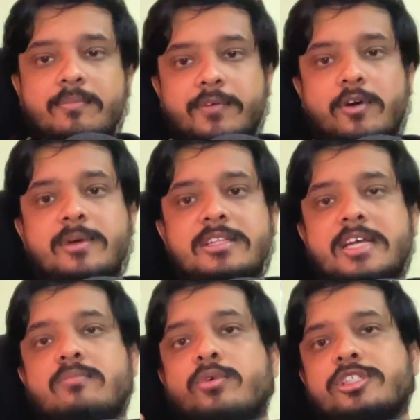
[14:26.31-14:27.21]
performance,
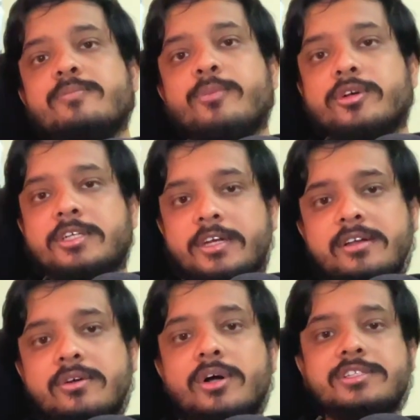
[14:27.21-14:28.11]
and most importantly,
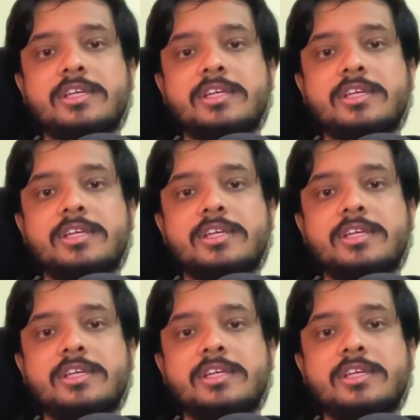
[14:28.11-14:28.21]
cost